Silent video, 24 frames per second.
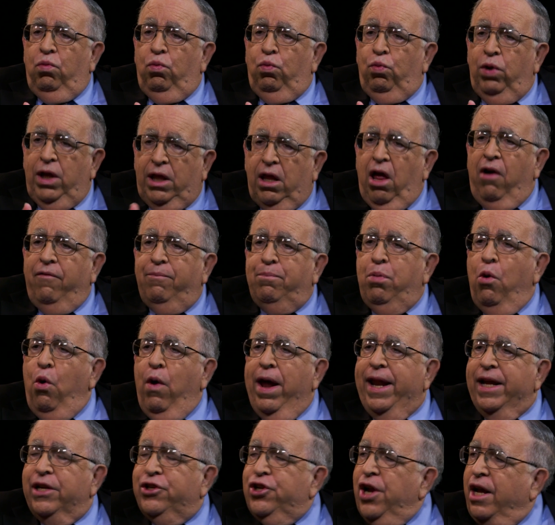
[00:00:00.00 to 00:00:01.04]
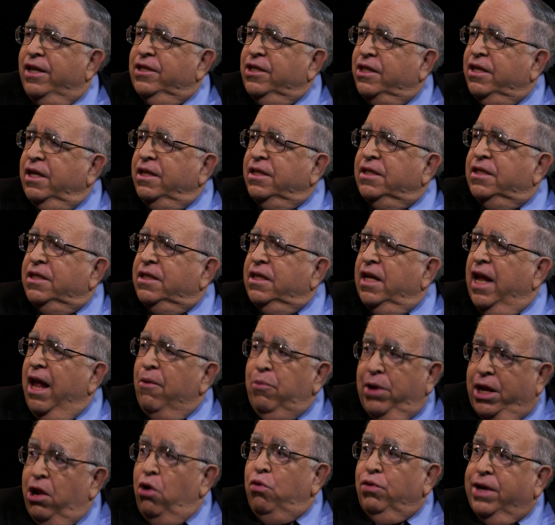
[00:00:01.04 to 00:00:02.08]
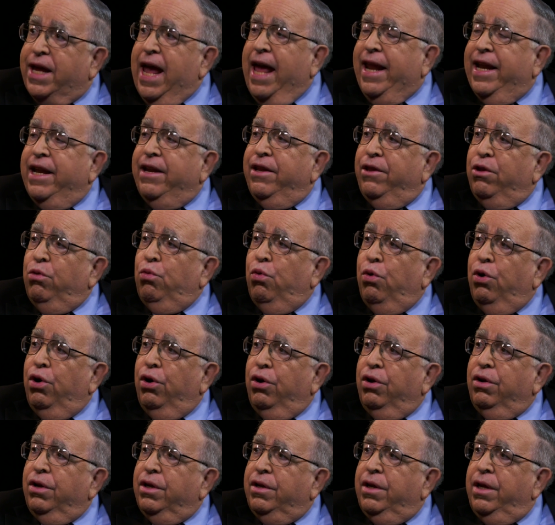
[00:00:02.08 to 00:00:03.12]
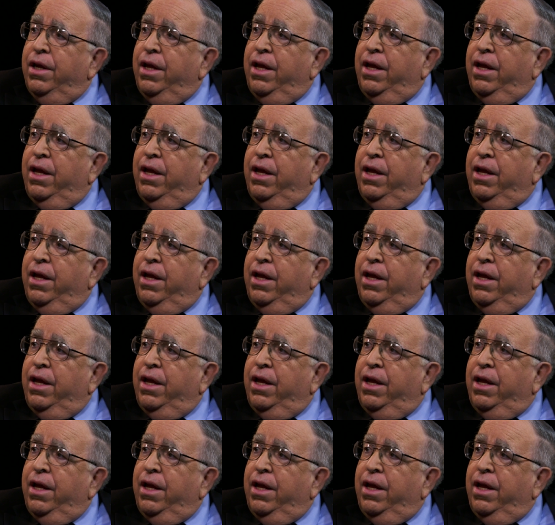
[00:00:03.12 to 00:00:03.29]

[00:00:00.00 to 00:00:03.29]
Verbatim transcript: we love poetic justice, and we don't get it in the world.